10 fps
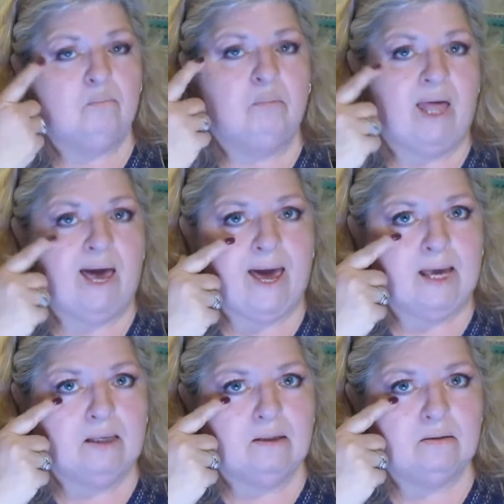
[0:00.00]
black
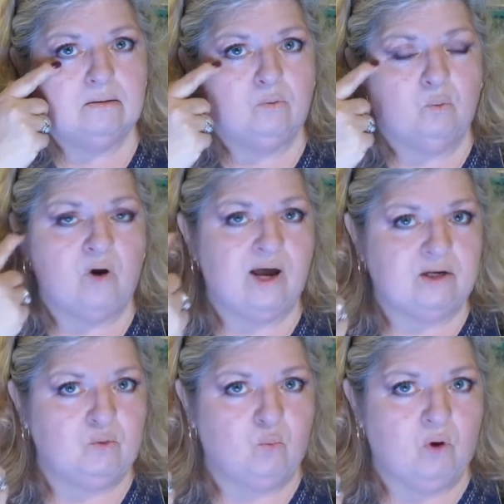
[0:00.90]
where I
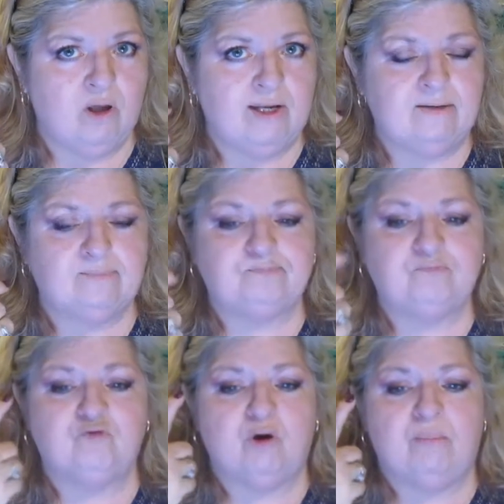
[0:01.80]
didn't want it
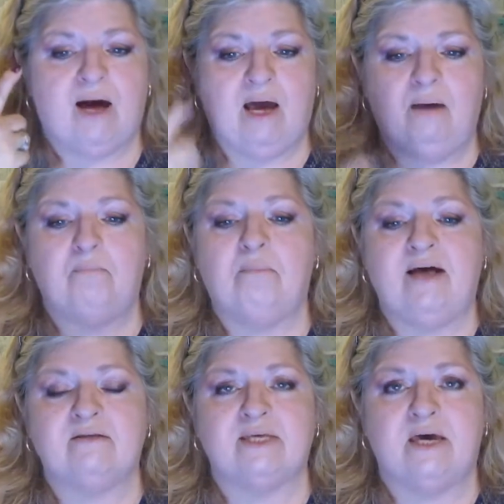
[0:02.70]
from my
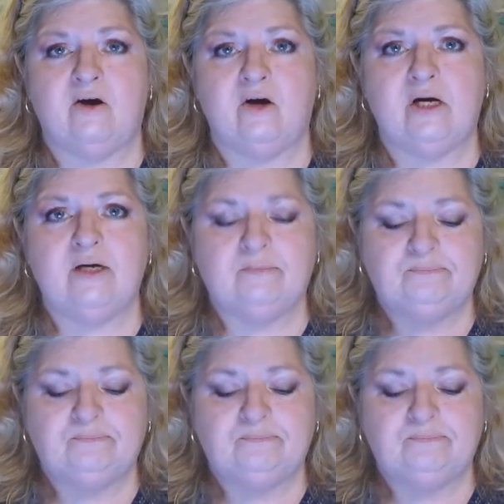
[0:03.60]
mascara